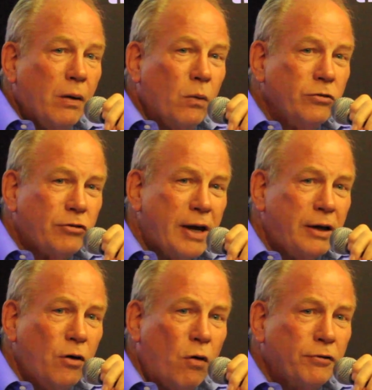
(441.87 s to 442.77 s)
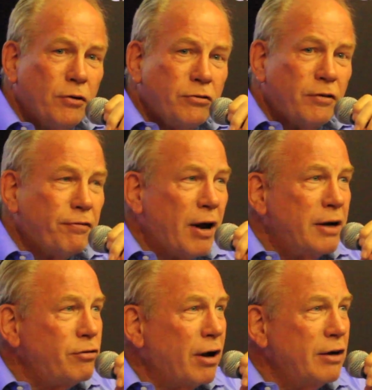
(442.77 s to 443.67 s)
was taken over as a
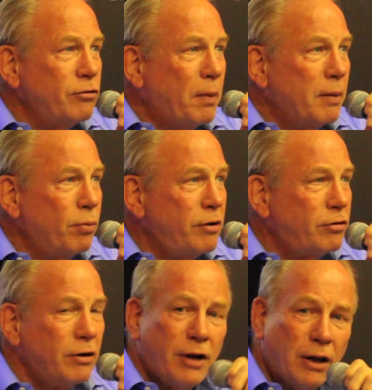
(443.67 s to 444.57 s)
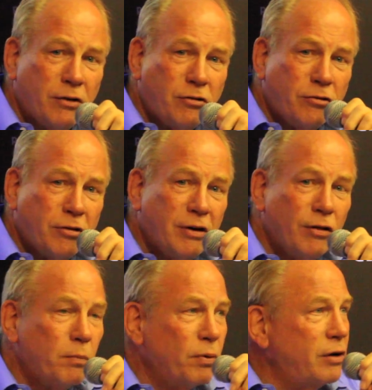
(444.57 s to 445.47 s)
franchise by British intelligence
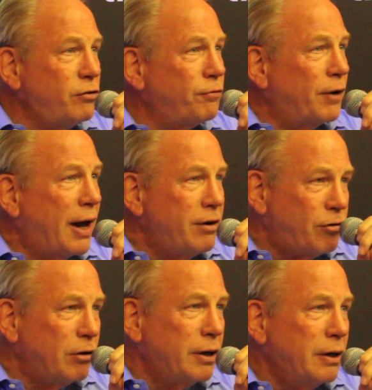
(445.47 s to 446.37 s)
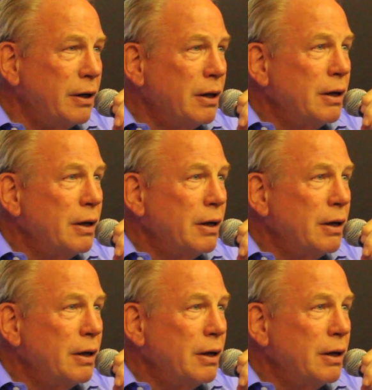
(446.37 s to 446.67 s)
until the British financially